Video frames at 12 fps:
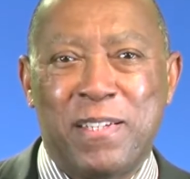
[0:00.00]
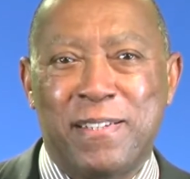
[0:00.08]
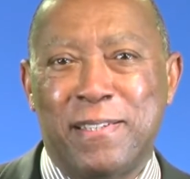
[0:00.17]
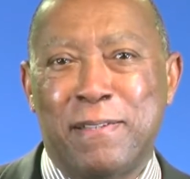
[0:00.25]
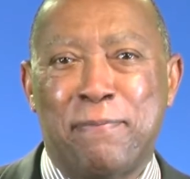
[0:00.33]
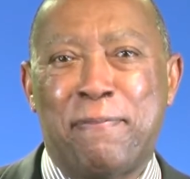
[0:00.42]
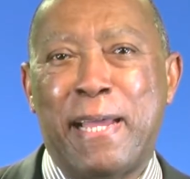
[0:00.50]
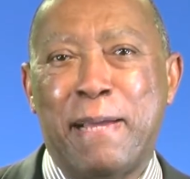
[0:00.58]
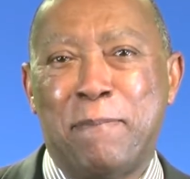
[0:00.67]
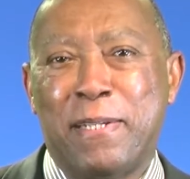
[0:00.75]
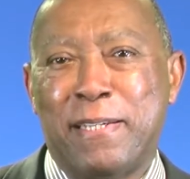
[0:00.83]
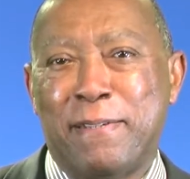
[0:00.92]
to the
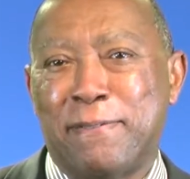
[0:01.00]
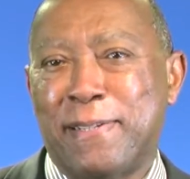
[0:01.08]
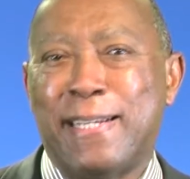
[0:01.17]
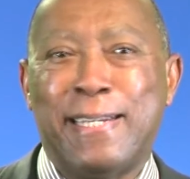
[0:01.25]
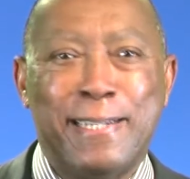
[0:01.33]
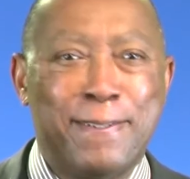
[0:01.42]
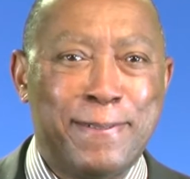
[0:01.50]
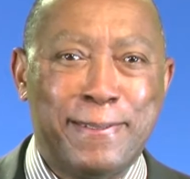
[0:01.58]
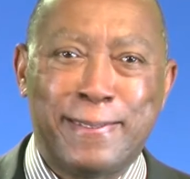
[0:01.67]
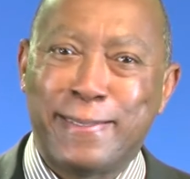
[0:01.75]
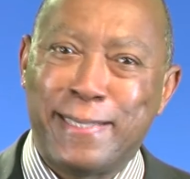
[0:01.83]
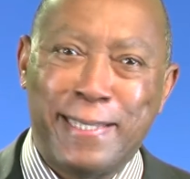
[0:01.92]
family of
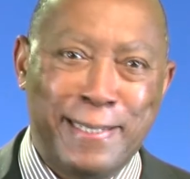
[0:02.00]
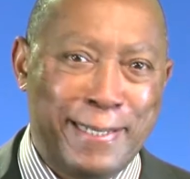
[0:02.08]
Clarence C.